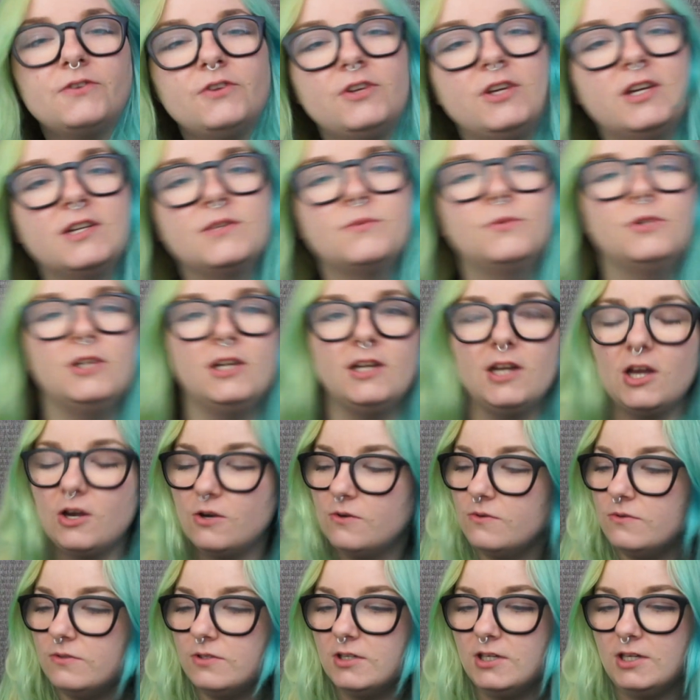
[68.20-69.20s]
guys want to
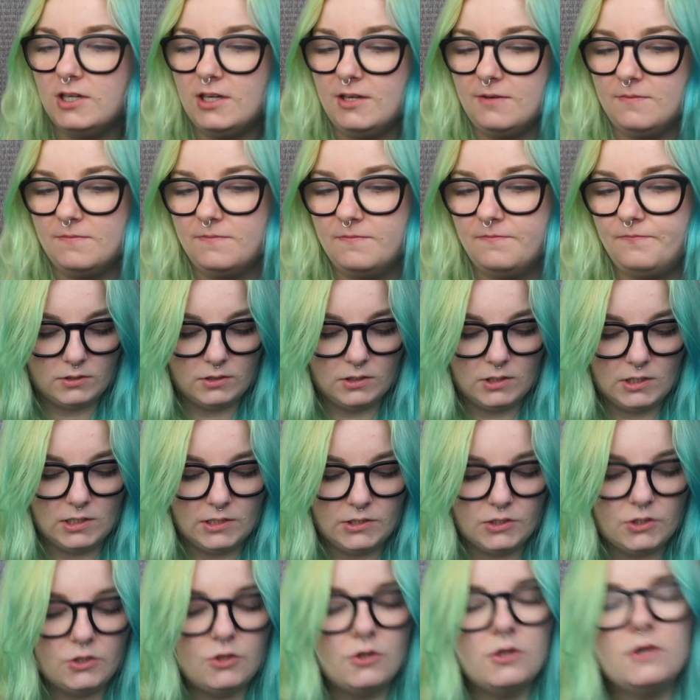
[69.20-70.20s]
know. I
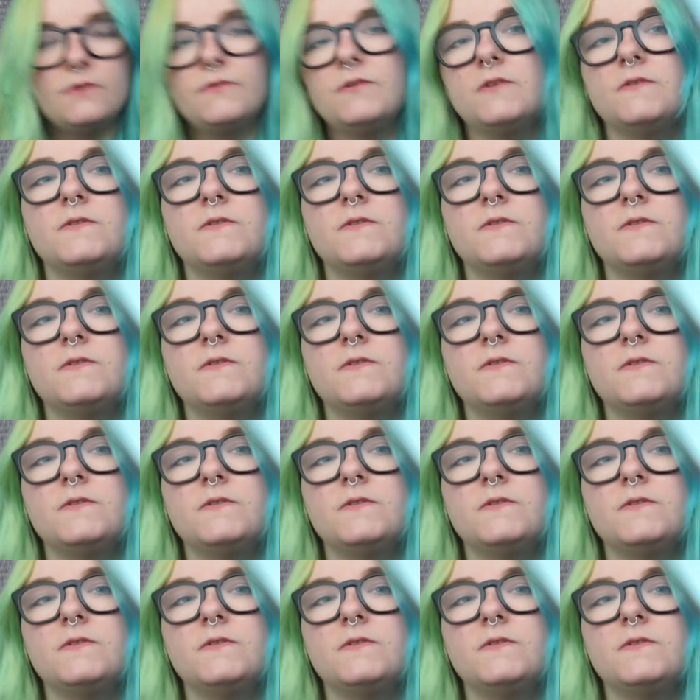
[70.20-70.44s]
don't know if you've